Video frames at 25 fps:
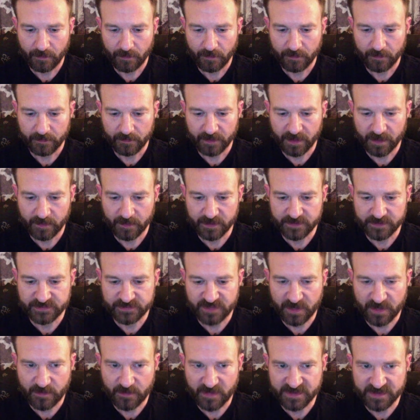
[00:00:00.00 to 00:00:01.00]
Okay, I'm going to
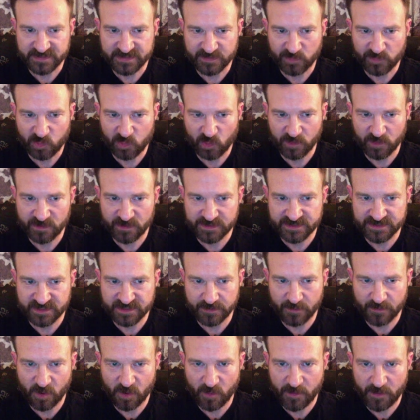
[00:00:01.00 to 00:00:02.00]
drop my supporters in a
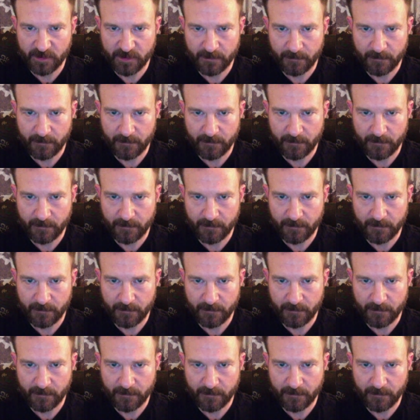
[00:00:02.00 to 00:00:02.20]
moment.